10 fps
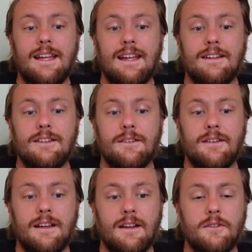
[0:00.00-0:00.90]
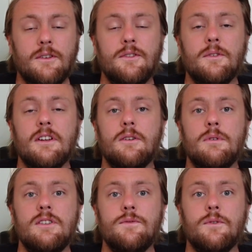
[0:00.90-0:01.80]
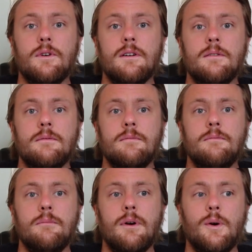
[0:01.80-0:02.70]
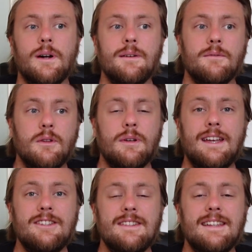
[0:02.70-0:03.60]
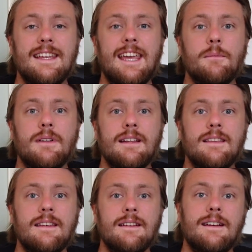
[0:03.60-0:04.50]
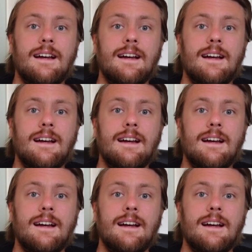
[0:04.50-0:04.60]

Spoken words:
And I was also going to wish for more locations in the game, like the